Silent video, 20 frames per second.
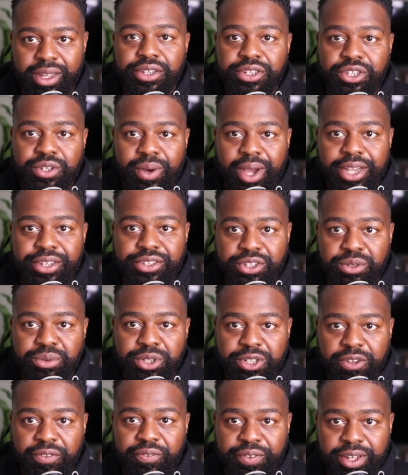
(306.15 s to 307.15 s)
So Ice Cube
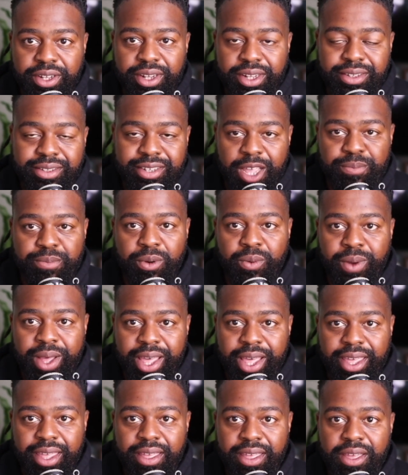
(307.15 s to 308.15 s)
should feel a type of
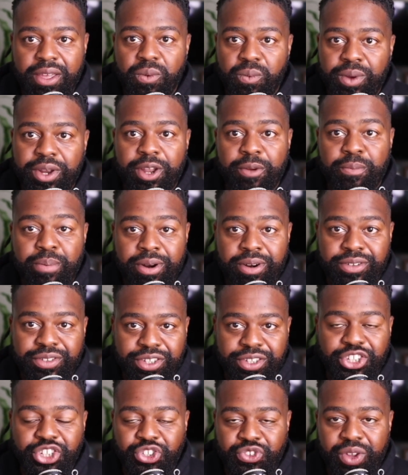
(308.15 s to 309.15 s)
way when a
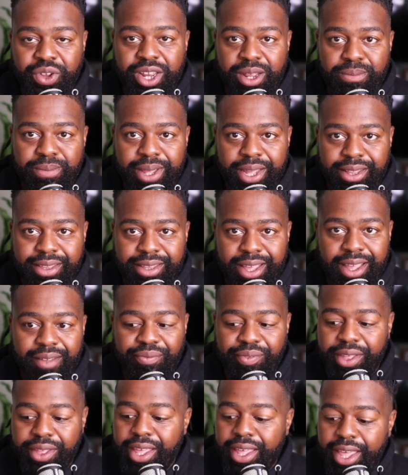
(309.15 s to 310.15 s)
person is treating him like
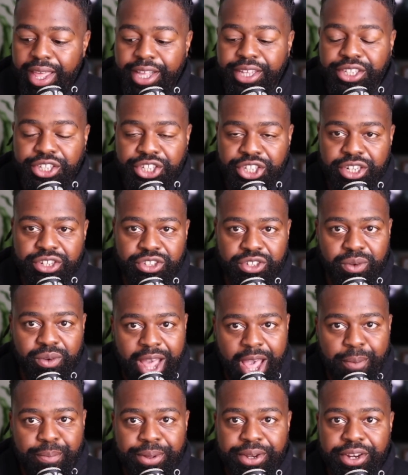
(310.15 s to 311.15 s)
that. And it just so
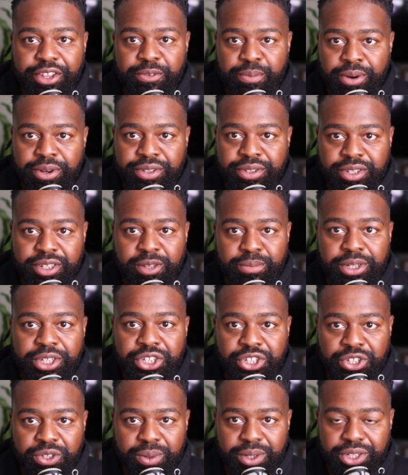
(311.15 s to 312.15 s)
happened this person to be
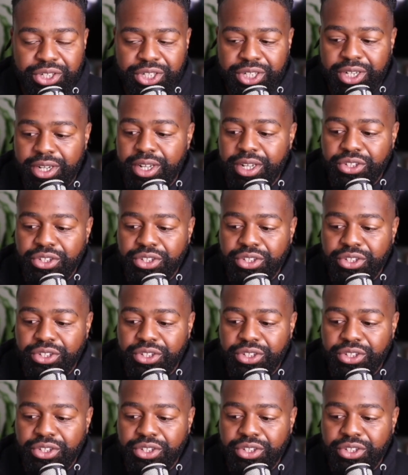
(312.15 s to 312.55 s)
Jewish.